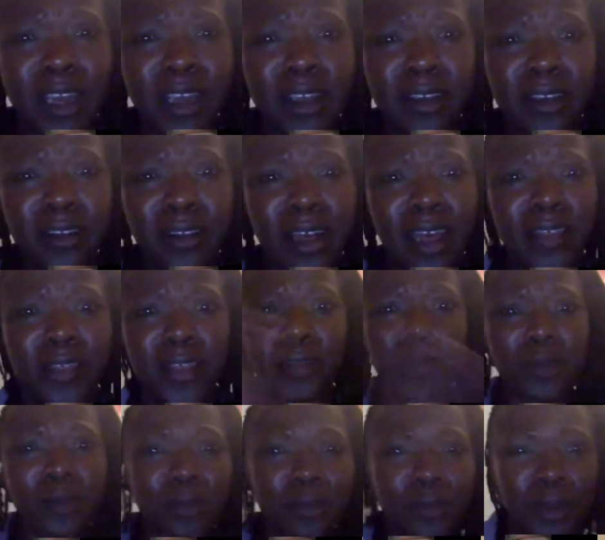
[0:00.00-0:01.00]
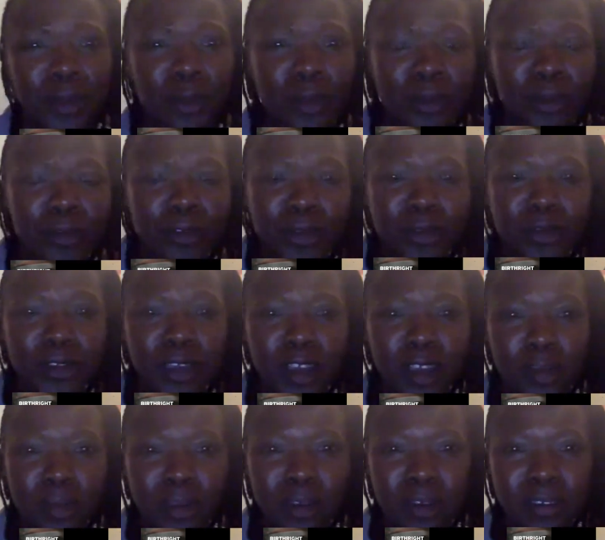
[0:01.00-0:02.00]
care that they're refused
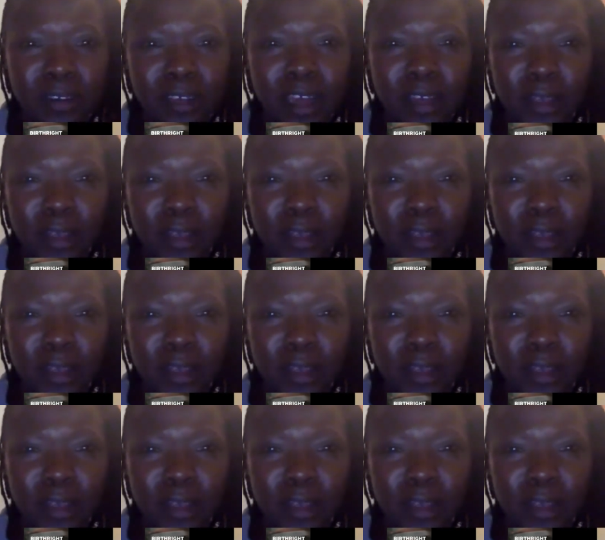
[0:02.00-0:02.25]
care because of